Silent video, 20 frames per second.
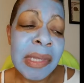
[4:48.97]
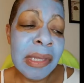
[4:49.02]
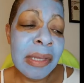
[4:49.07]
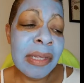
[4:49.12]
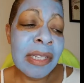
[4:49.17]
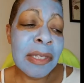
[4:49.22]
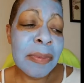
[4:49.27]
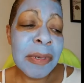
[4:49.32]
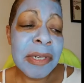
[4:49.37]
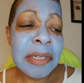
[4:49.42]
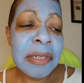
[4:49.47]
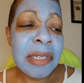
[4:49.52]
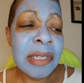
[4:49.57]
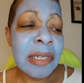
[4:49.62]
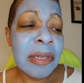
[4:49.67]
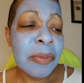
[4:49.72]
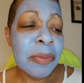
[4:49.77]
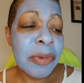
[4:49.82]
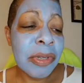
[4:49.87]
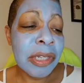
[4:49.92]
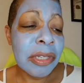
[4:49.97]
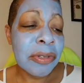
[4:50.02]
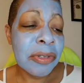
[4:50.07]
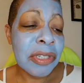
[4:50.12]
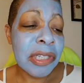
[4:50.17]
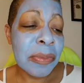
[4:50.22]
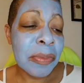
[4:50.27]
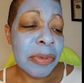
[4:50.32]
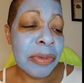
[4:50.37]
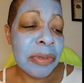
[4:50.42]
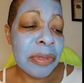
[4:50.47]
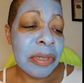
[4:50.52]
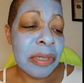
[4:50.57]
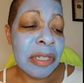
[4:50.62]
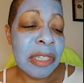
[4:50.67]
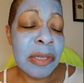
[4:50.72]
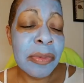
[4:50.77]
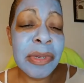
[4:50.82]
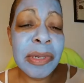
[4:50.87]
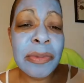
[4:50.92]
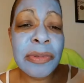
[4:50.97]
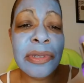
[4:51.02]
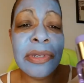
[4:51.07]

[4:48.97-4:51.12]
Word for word: Especially when you're supposed to just be able